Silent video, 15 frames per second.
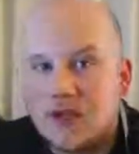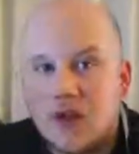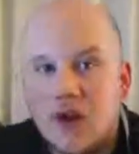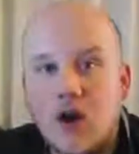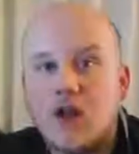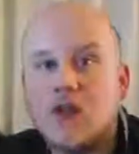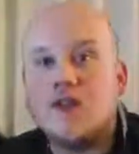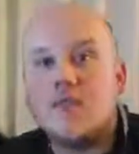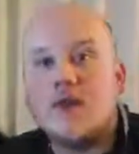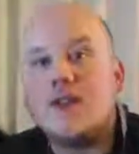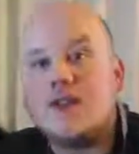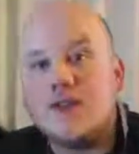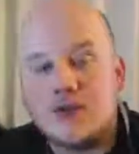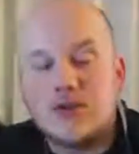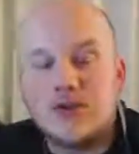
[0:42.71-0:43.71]
and all the
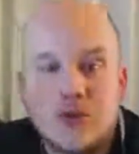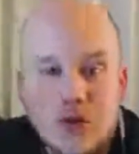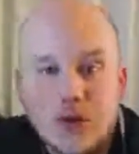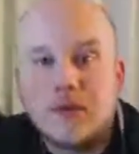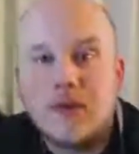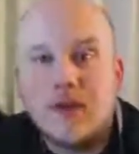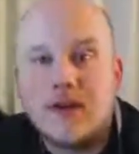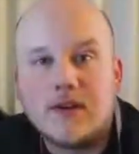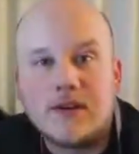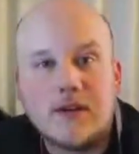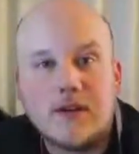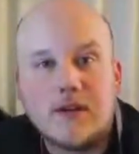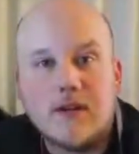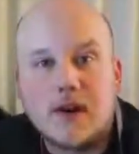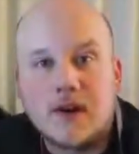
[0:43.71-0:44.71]
major Droid players
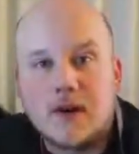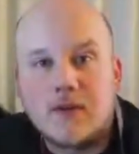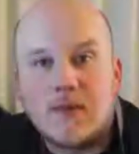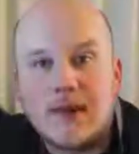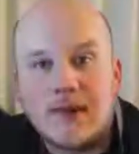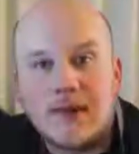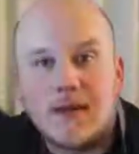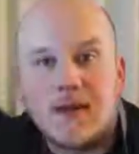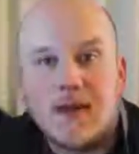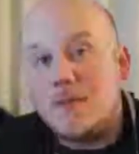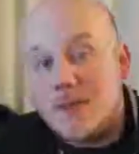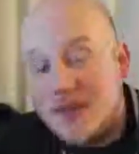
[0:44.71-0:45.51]
on the market right now.